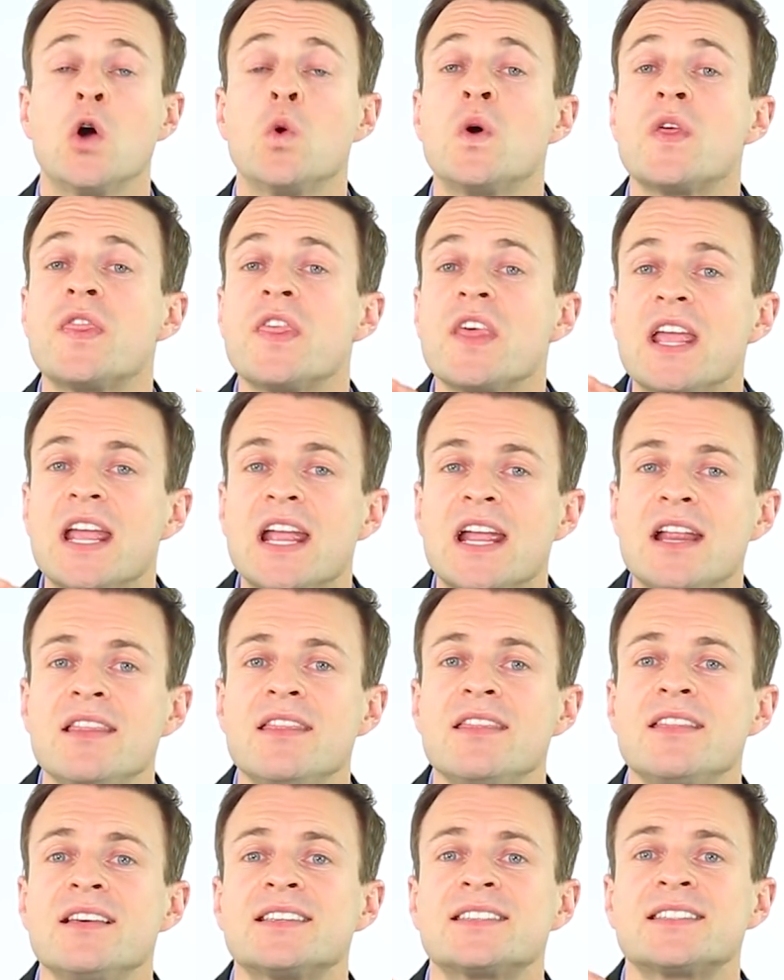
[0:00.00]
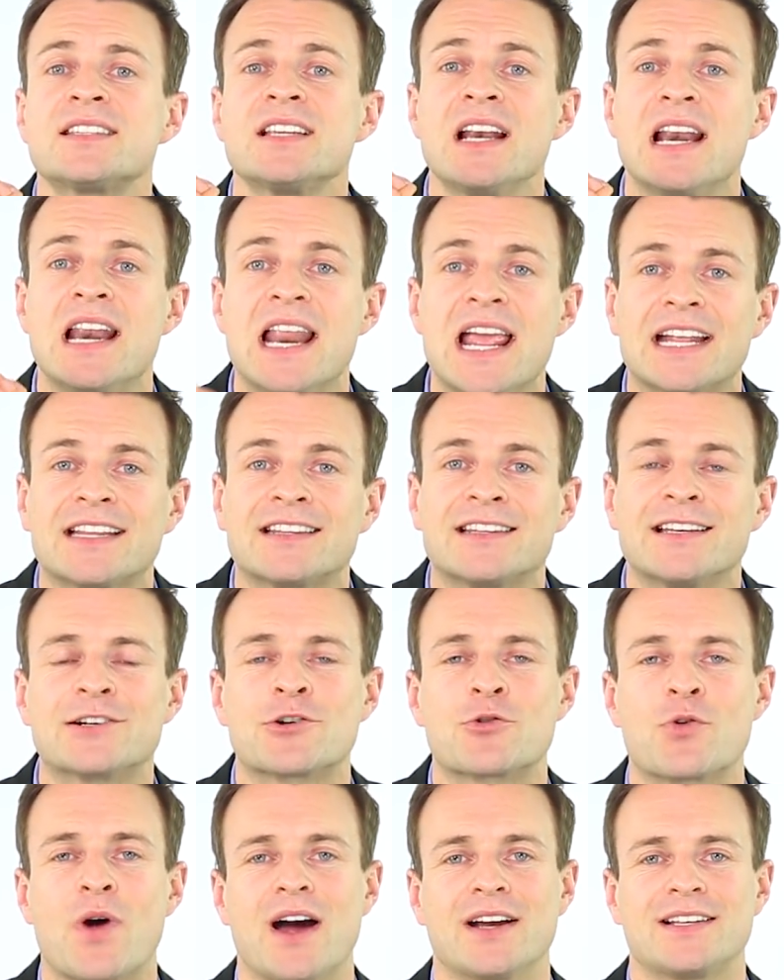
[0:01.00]
within the
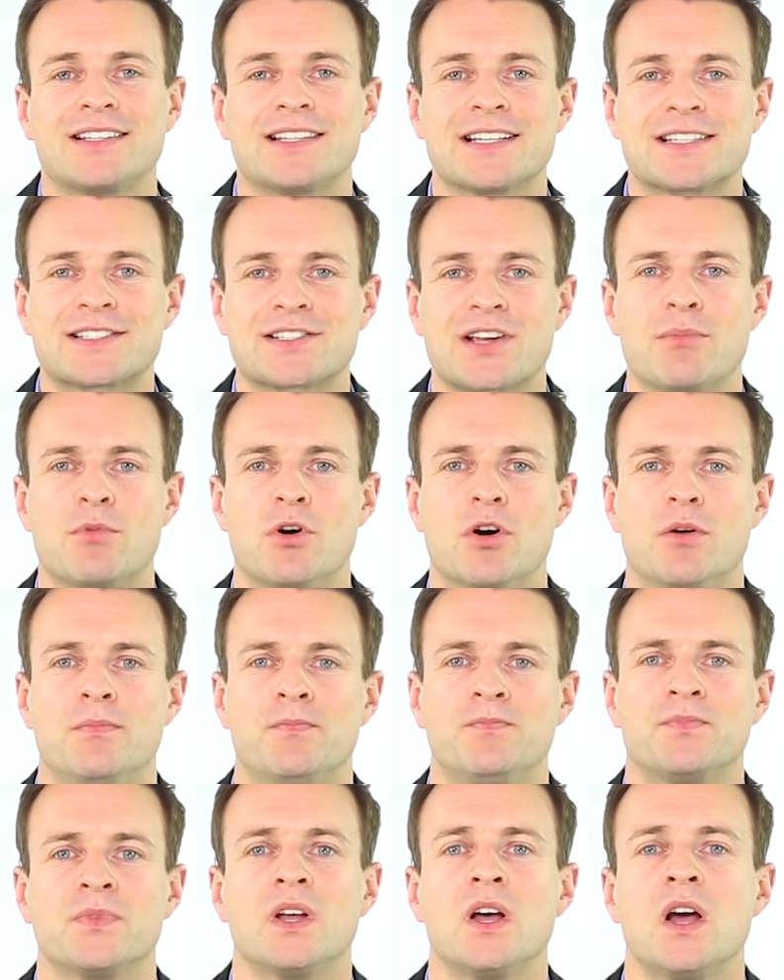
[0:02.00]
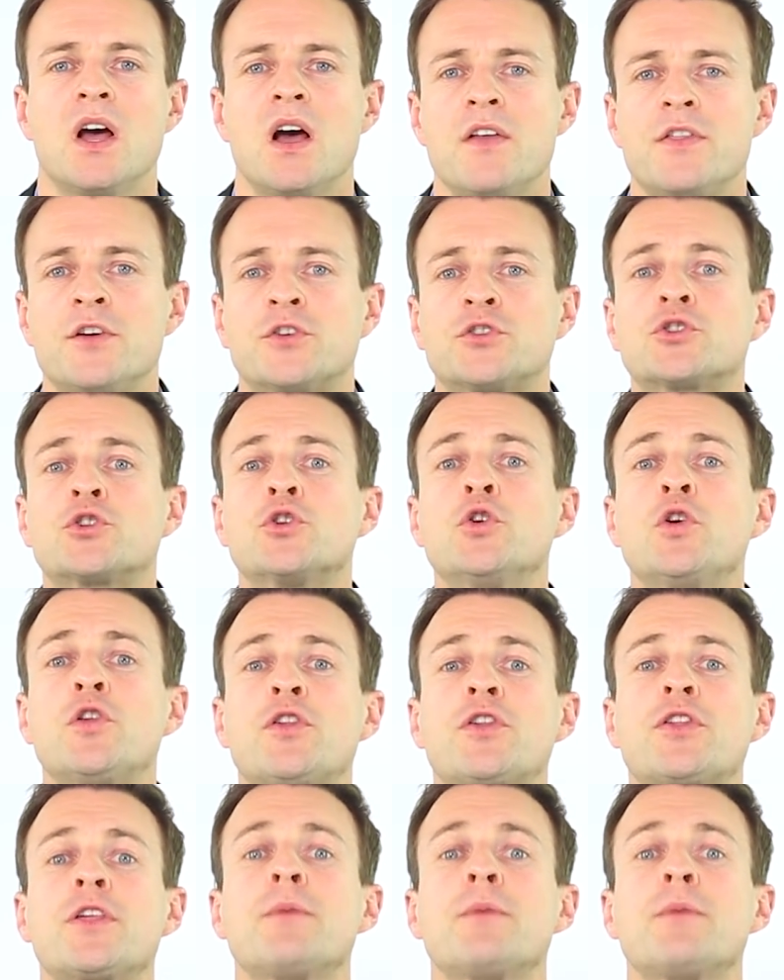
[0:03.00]
selected right suburb. The truth